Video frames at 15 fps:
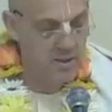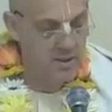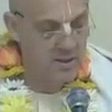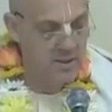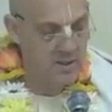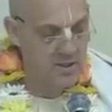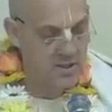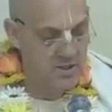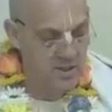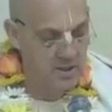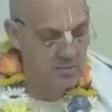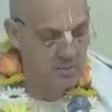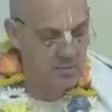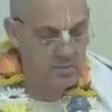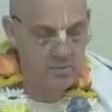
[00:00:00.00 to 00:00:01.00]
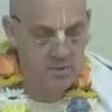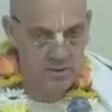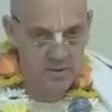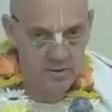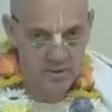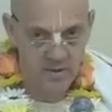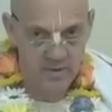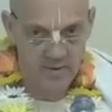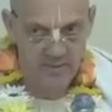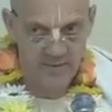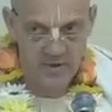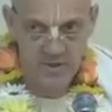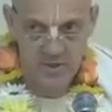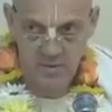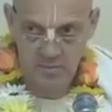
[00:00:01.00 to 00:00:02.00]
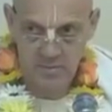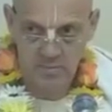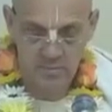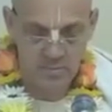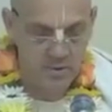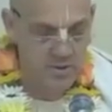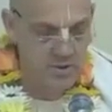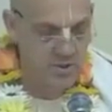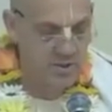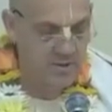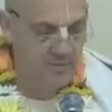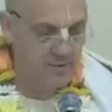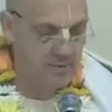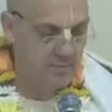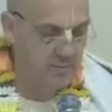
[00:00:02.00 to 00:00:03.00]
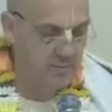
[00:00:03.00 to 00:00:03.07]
is that we'll eventually we'll achieve him.